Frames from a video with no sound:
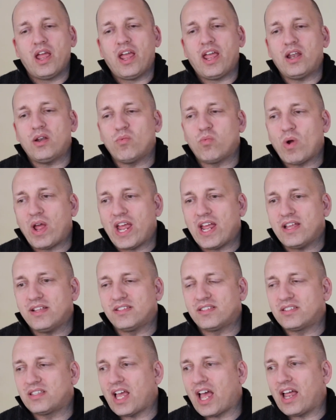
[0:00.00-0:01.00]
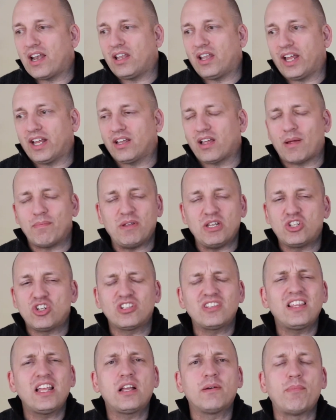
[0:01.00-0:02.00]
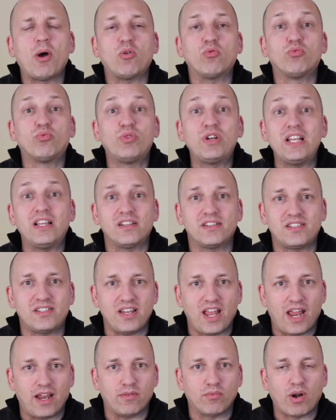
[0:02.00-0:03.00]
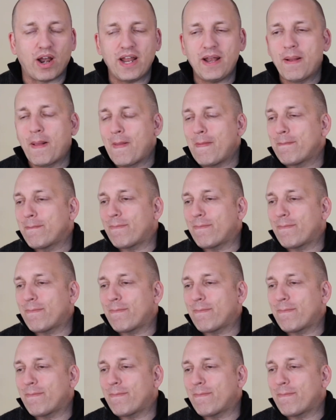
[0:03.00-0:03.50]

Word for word: in ways that, like, I mean, just think about real estate, right?